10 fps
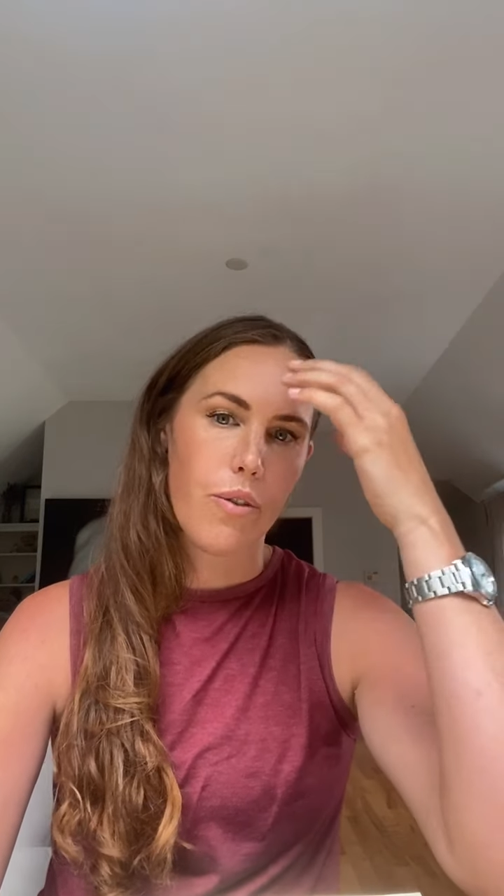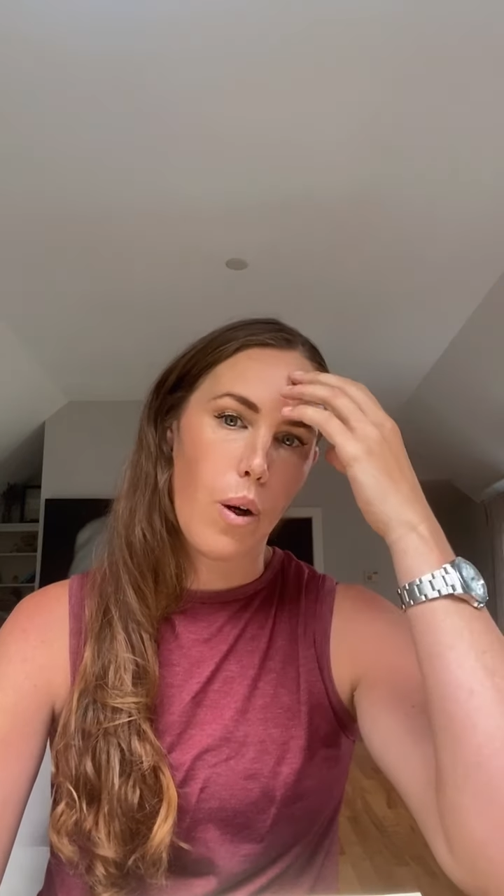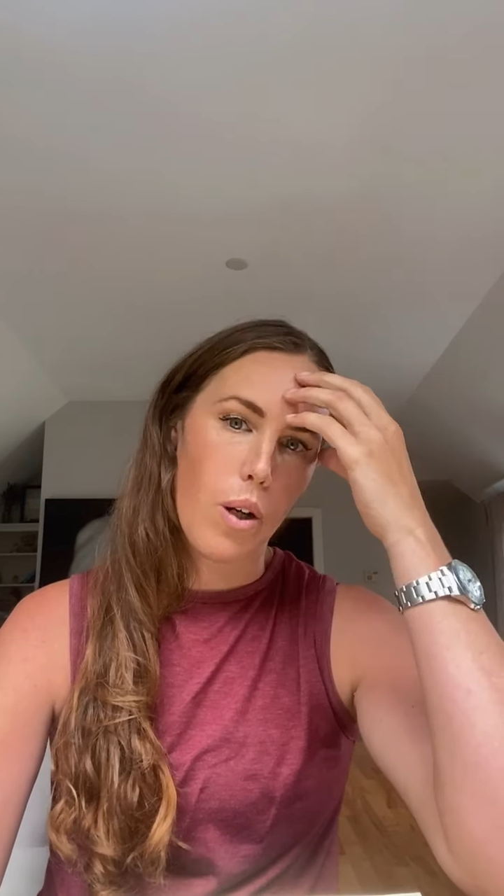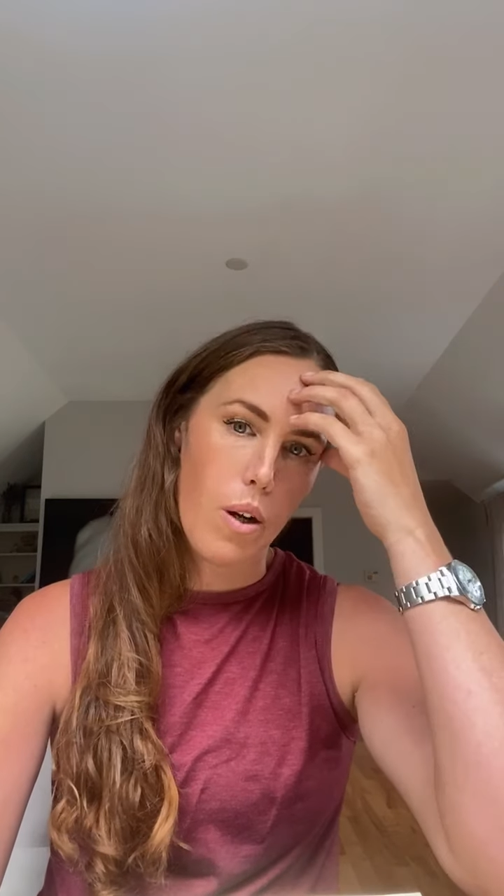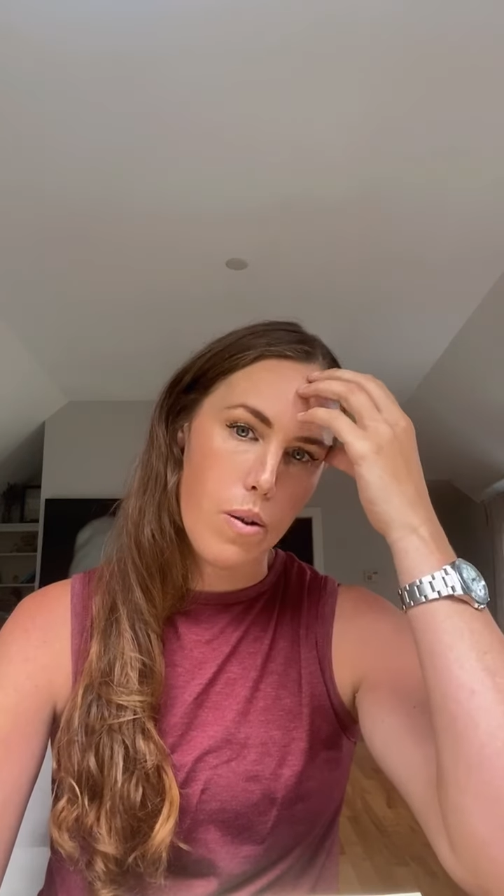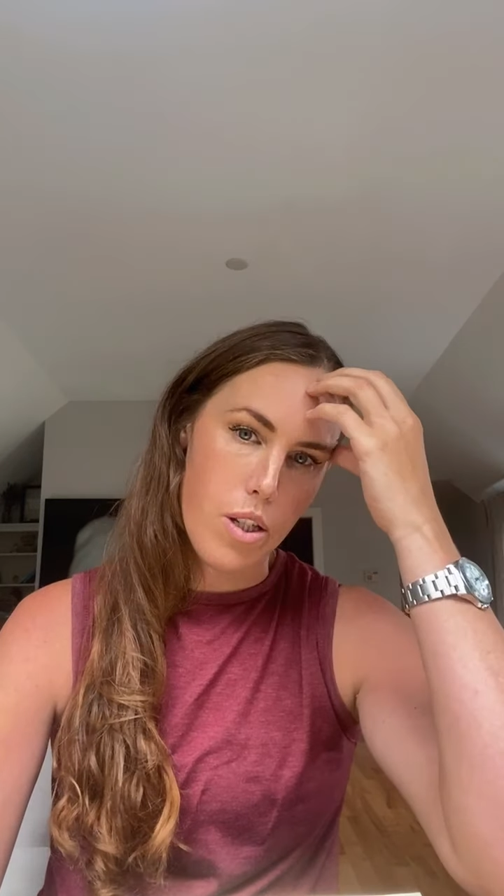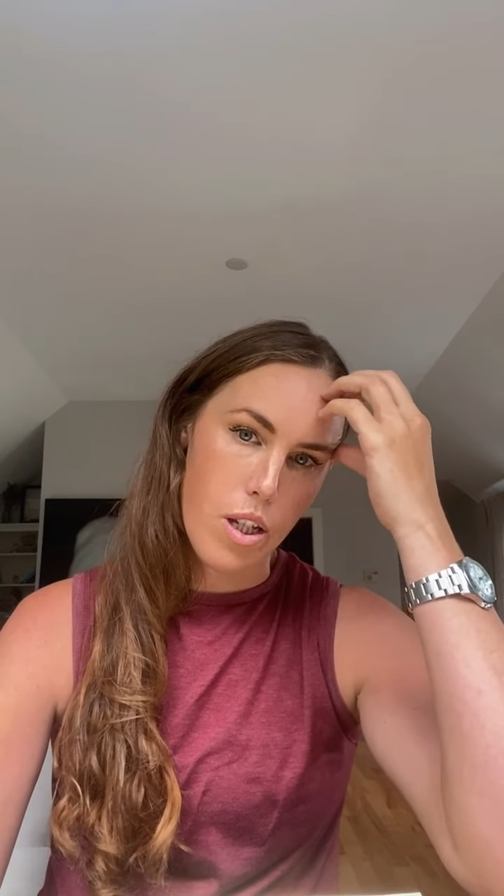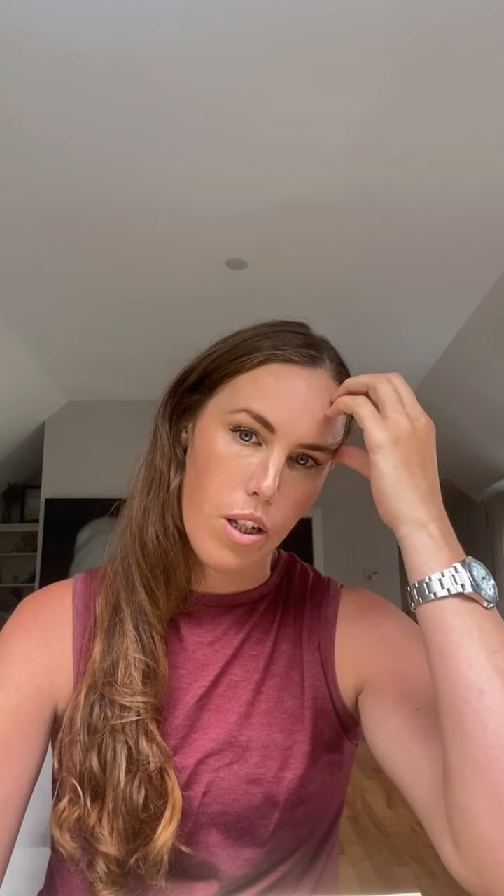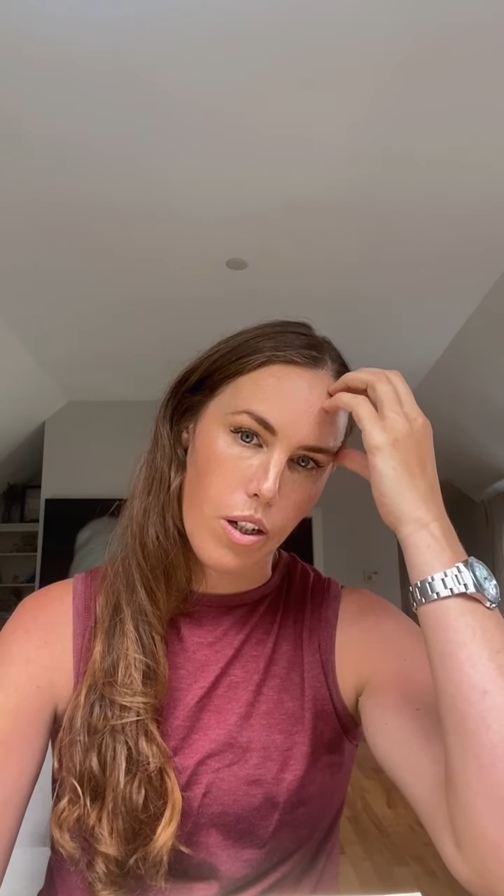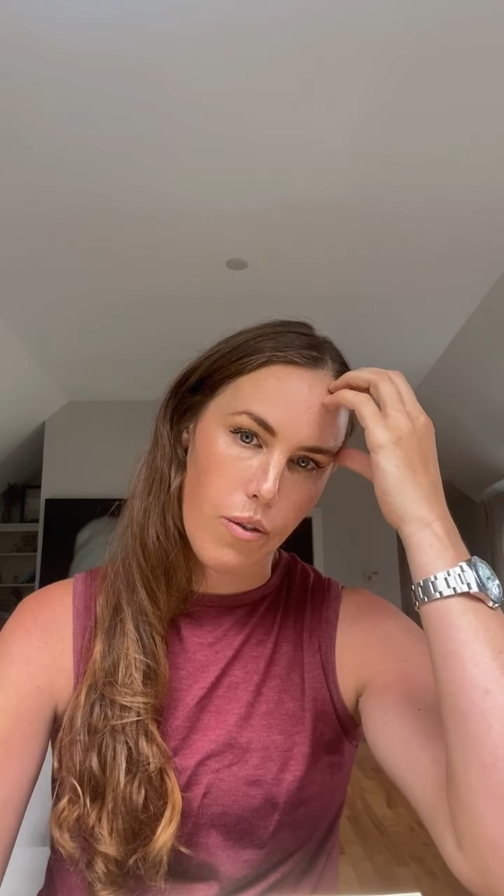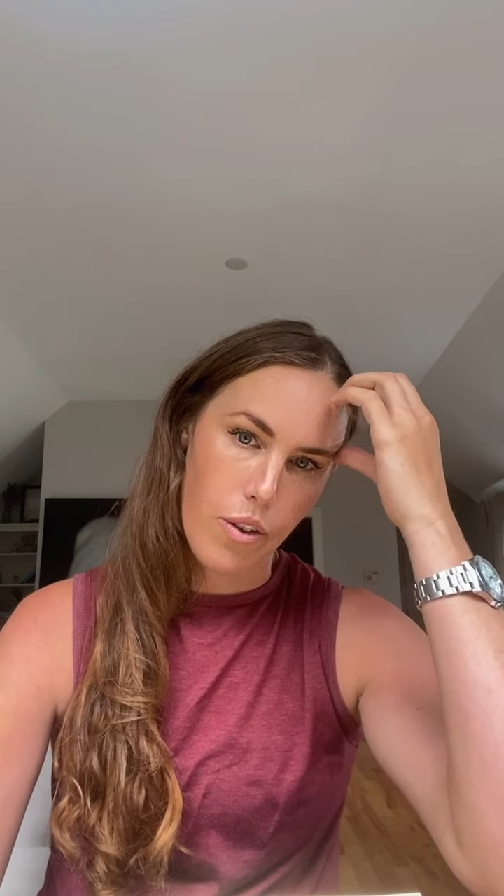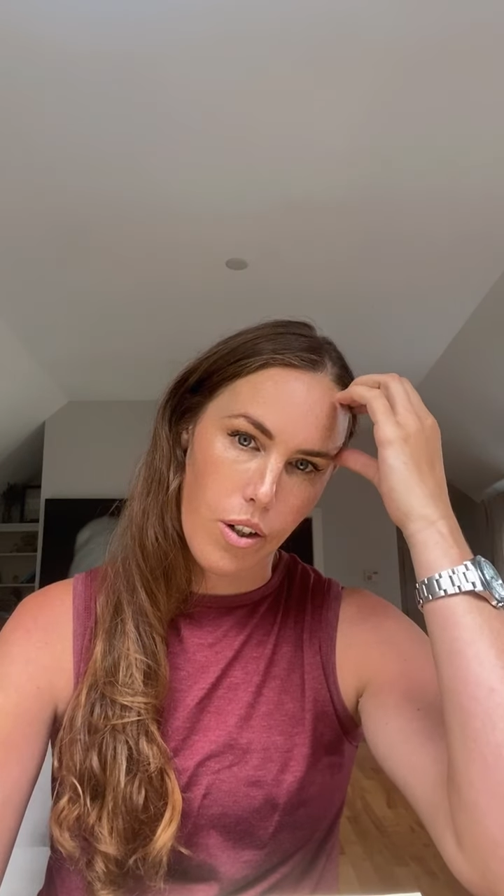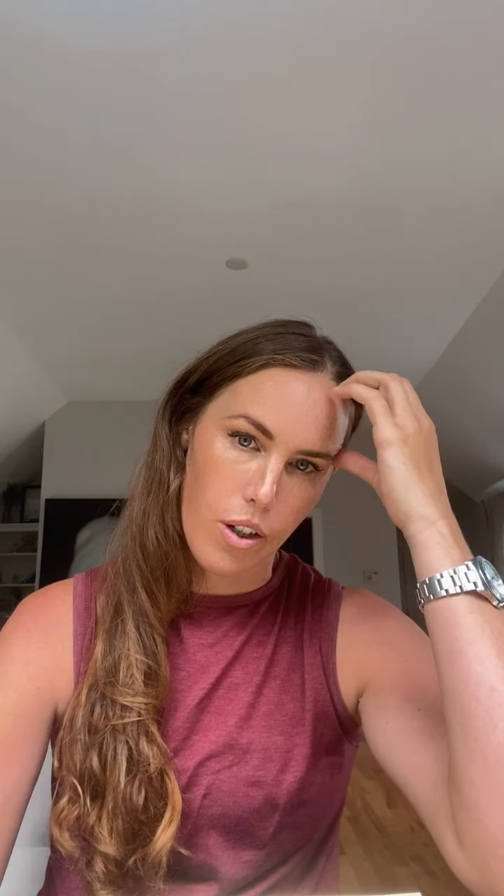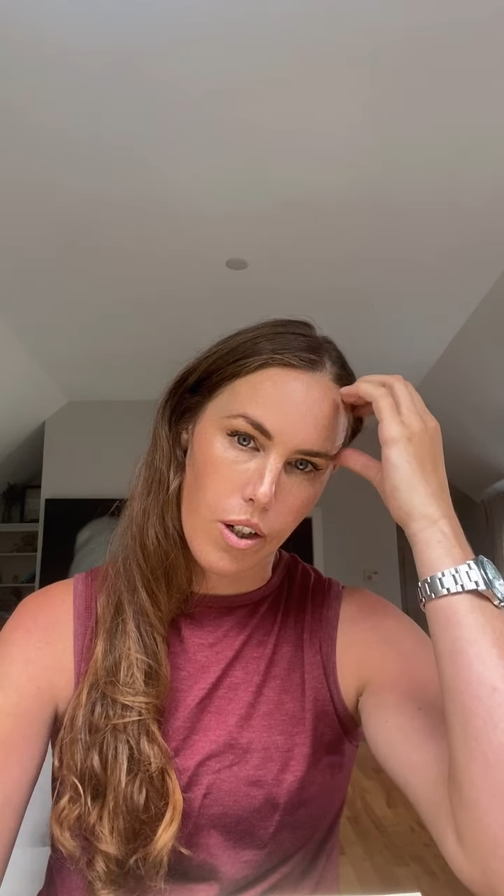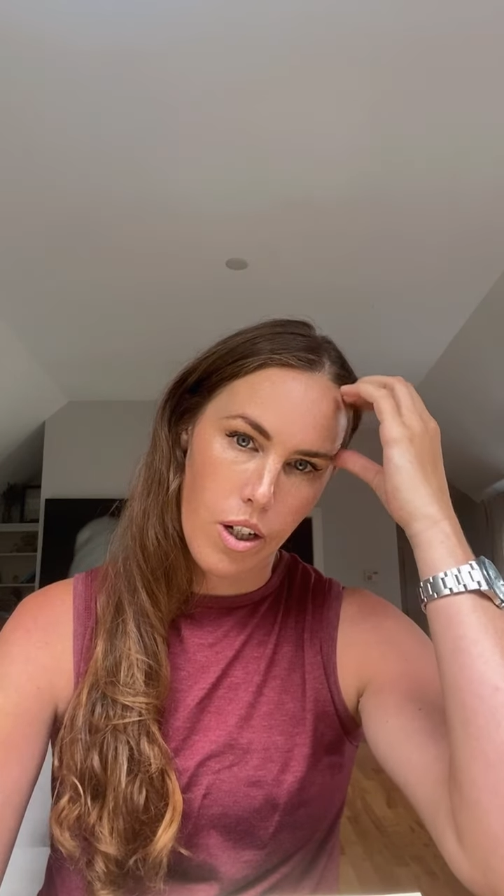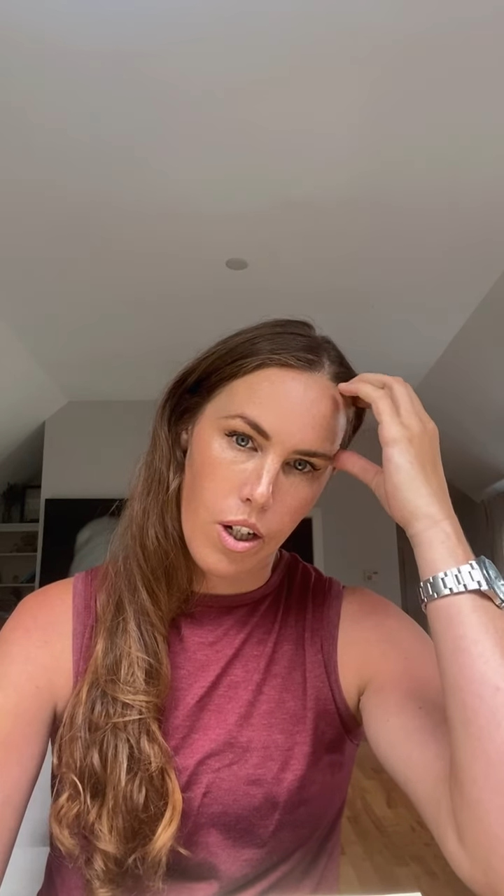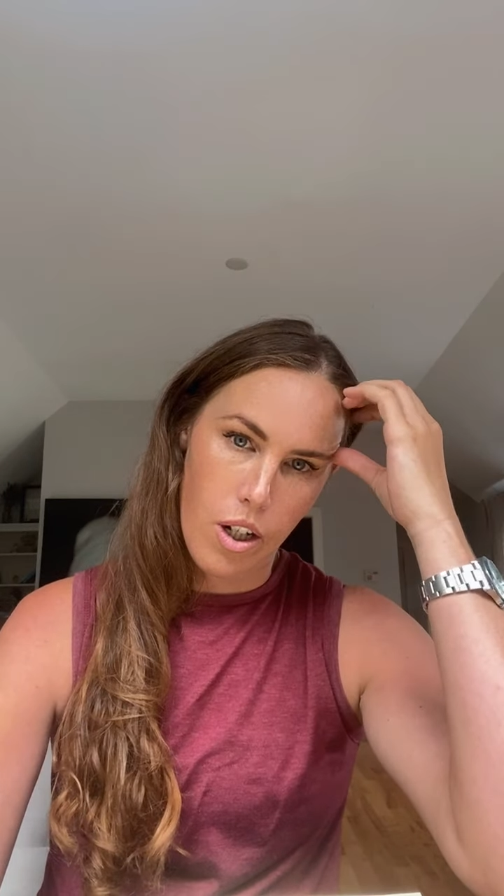photos to look for